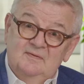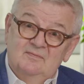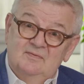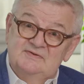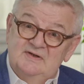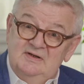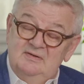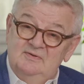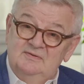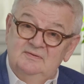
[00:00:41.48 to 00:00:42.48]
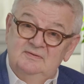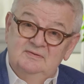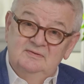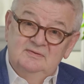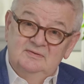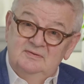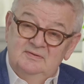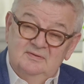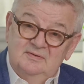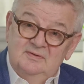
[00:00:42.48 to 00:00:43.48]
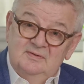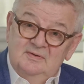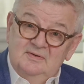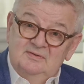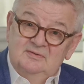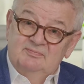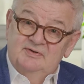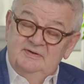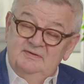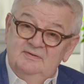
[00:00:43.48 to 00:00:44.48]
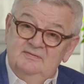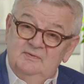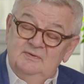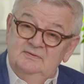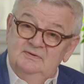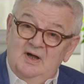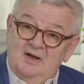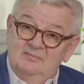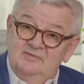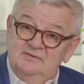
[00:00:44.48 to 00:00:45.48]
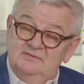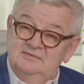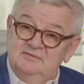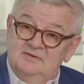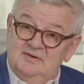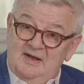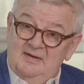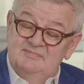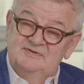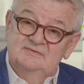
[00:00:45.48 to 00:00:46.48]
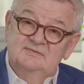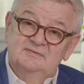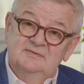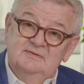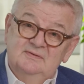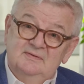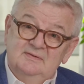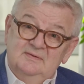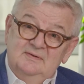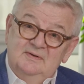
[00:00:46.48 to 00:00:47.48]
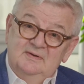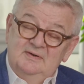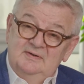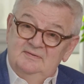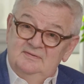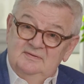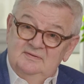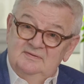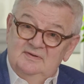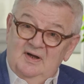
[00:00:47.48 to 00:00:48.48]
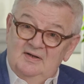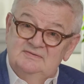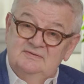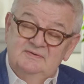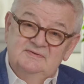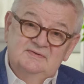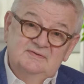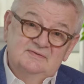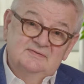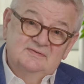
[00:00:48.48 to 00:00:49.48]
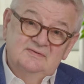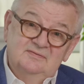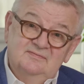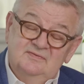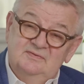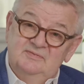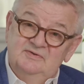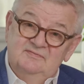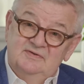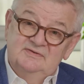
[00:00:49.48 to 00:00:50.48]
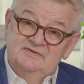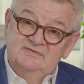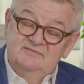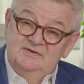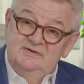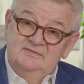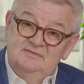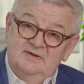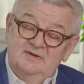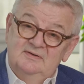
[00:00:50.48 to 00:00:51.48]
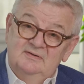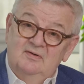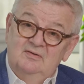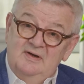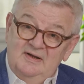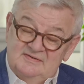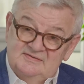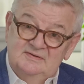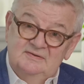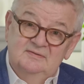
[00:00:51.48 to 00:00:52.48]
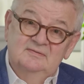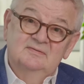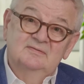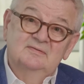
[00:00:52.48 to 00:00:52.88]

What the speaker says: was able to bring the world economy to collapse. And the consequences will be very severe and long-lasting.